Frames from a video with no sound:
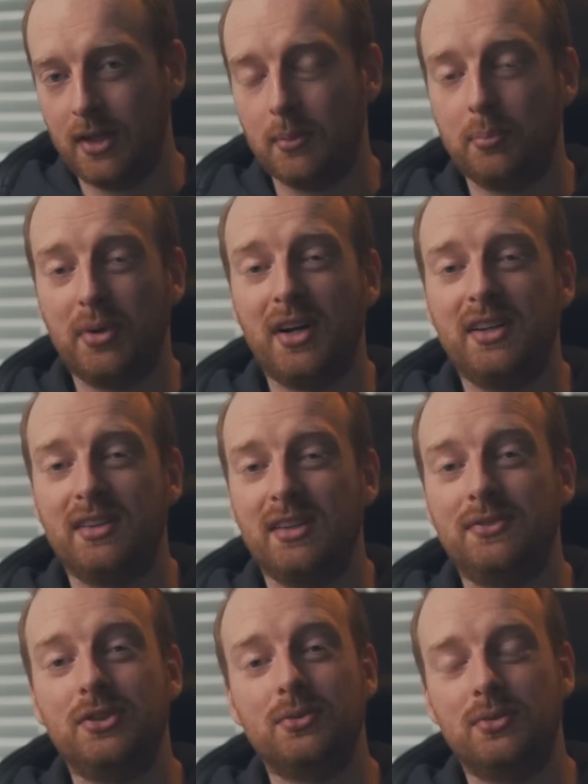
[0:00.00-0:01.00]
But
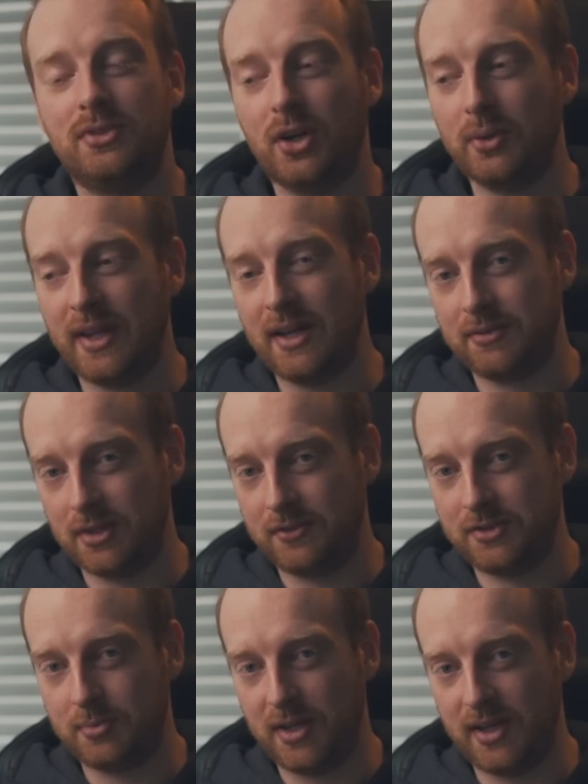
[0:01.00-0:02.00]
if you don't have enough
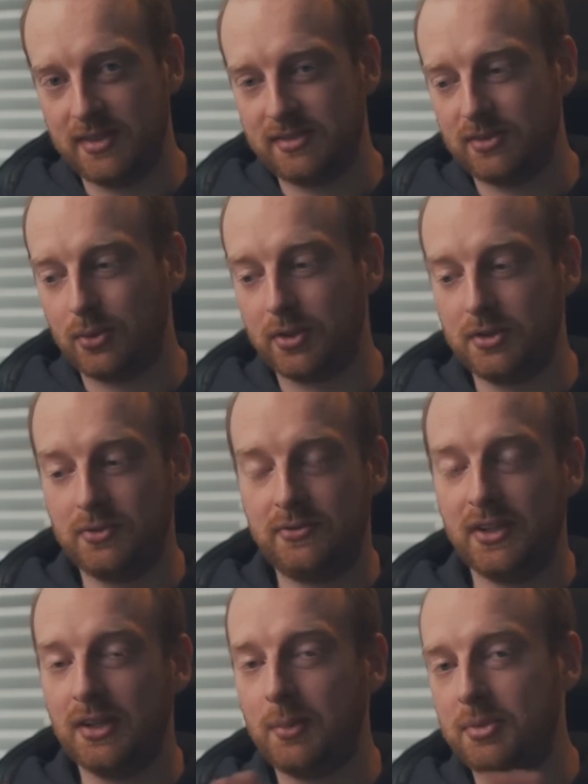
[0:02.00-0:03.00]
space or you
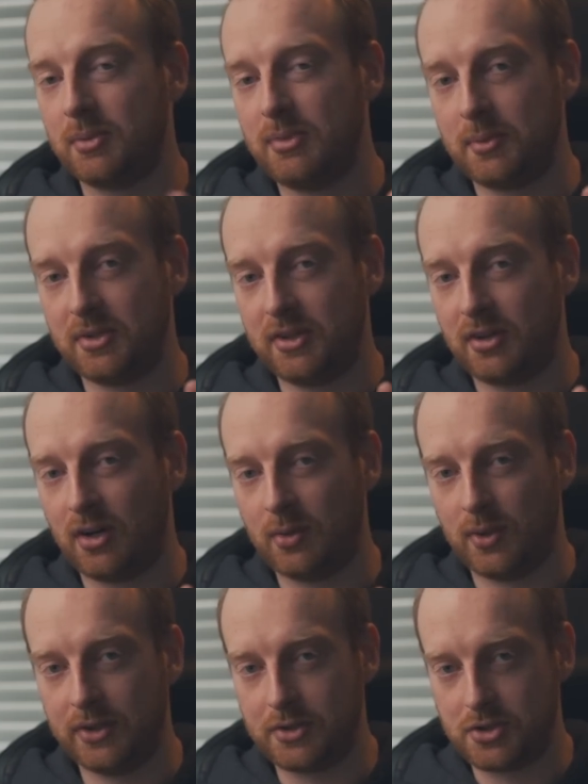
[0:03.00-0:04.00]
fill up your memory card
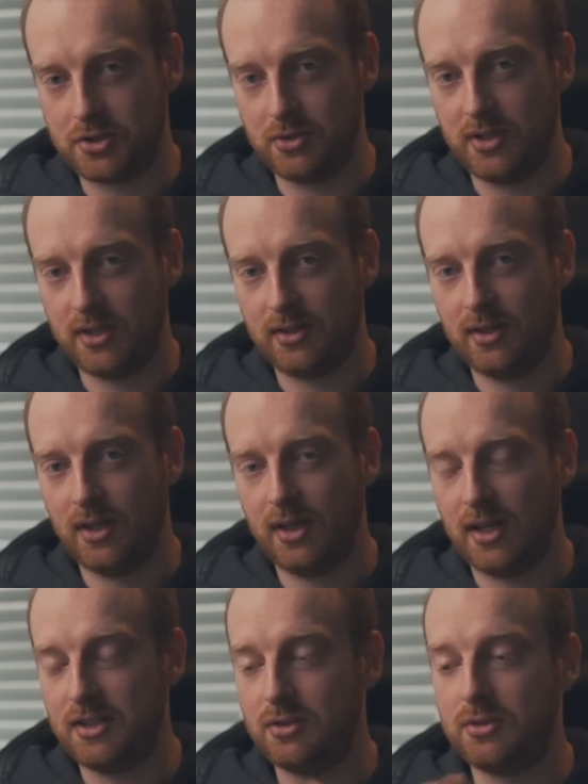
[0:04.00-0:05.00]
while you're shooting
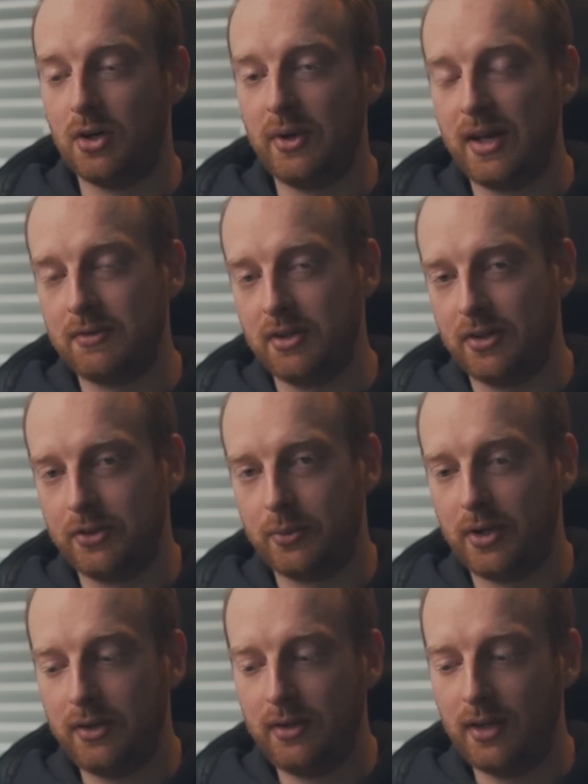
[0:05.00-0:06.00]
and you don't have another
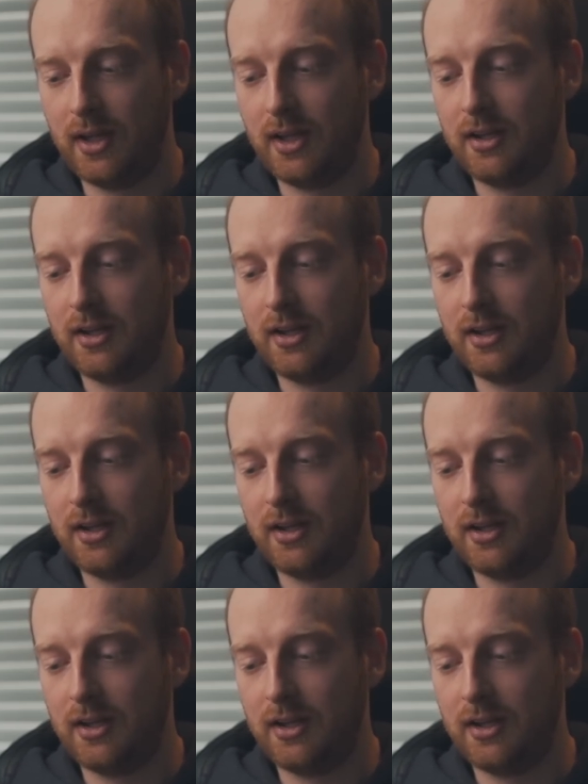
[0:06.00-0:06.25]
one,